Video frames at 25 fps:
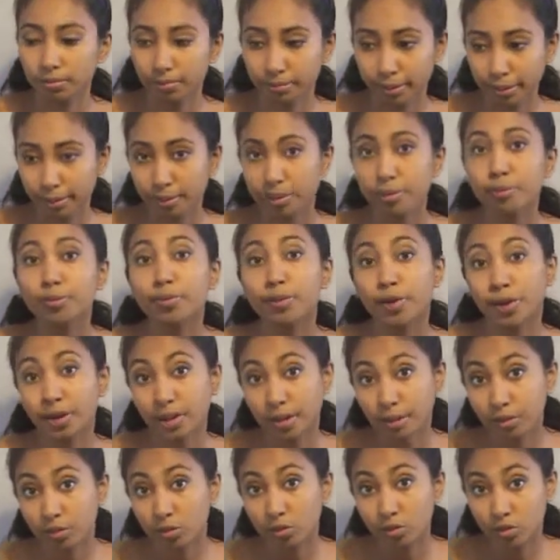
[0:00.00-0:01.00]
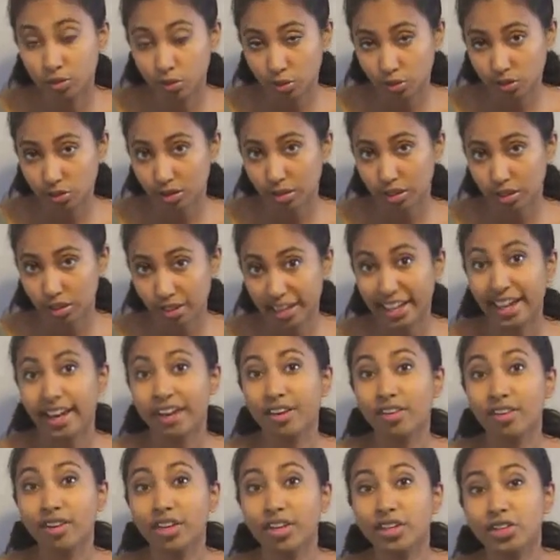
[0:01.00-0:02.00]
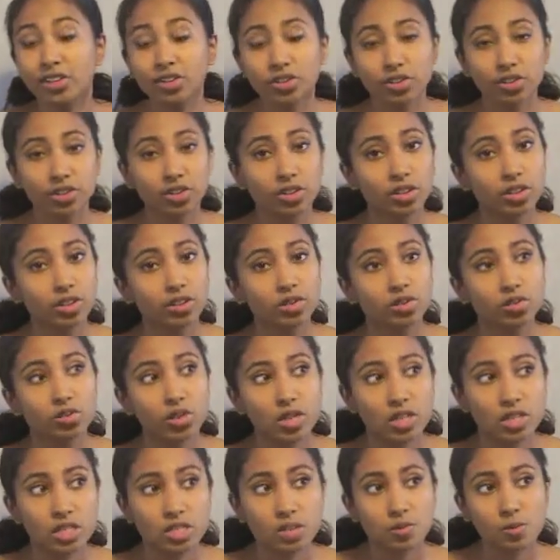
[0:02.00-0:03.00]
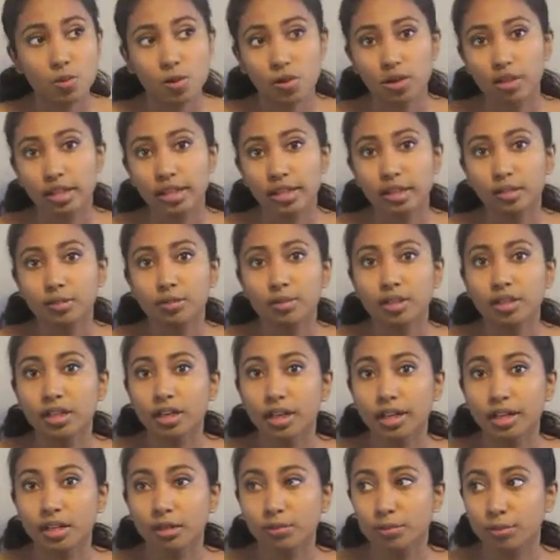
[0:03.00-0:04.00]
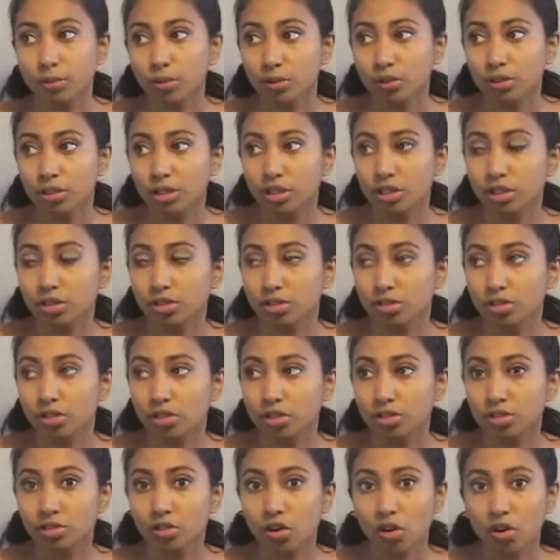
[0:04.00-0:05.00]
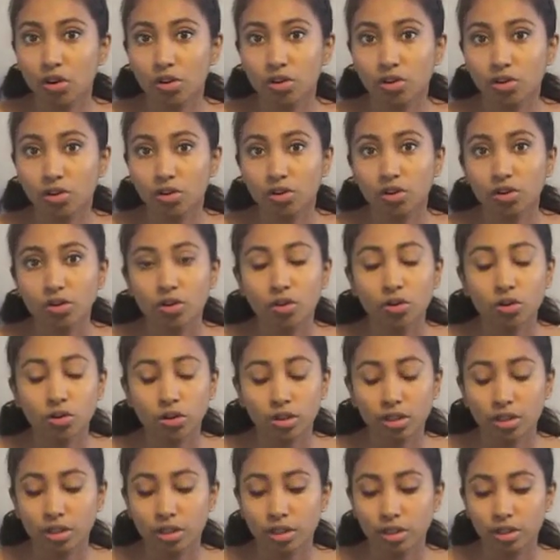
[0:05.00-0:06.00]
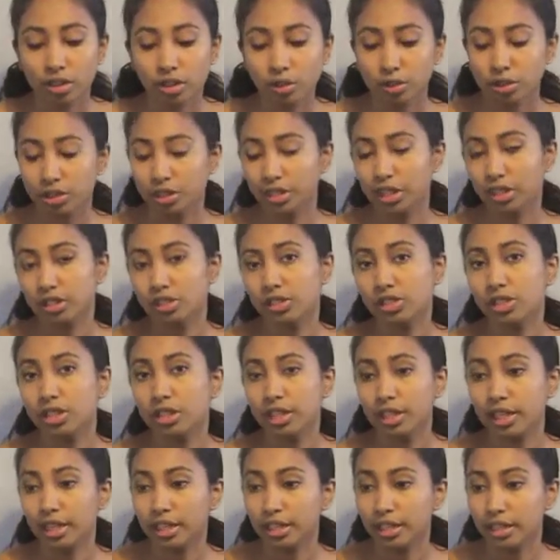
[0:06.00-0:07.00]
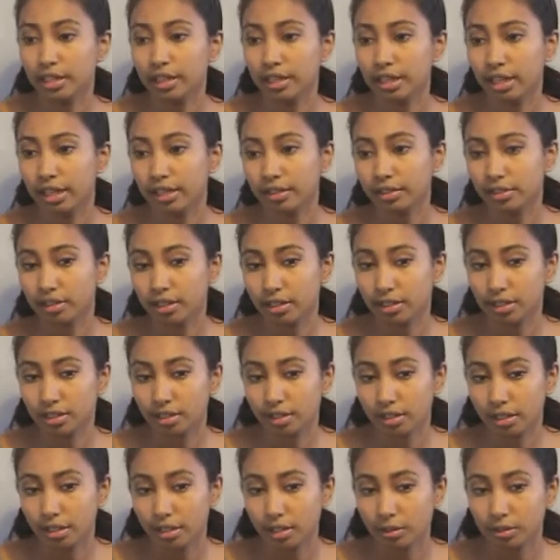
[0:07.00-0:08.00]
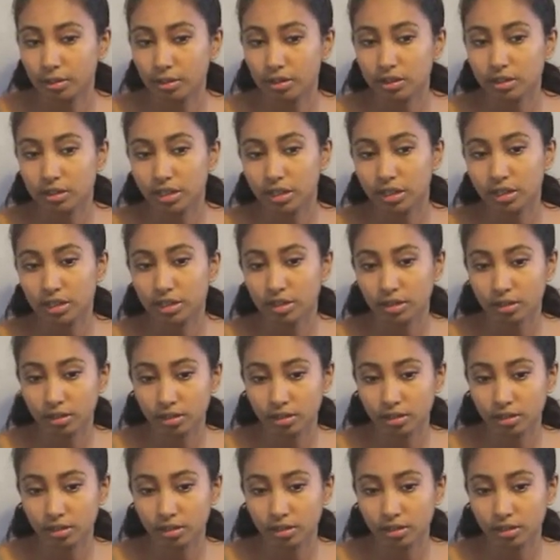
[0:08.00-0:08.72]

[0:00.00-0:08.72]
baby pram, which was a carriage, to a small animal like a pony, a dog or a goat. They would attach it and let that animal take